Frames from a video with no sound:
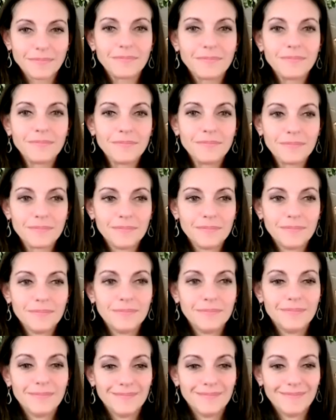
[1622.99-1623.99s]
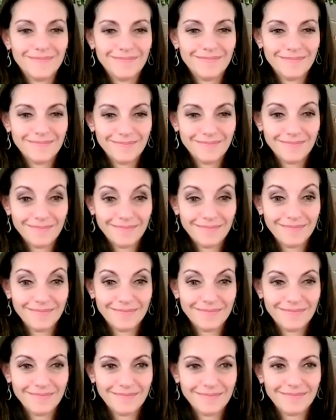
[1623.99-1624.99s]

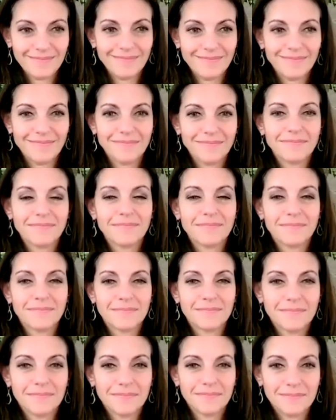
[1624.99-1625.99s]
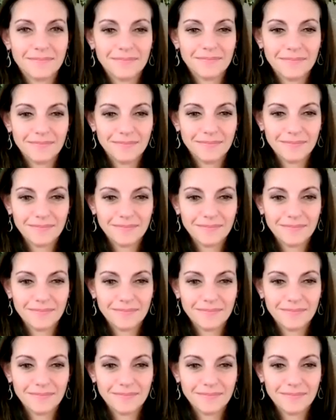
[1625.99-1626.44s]
No words are spoken by the person on screen.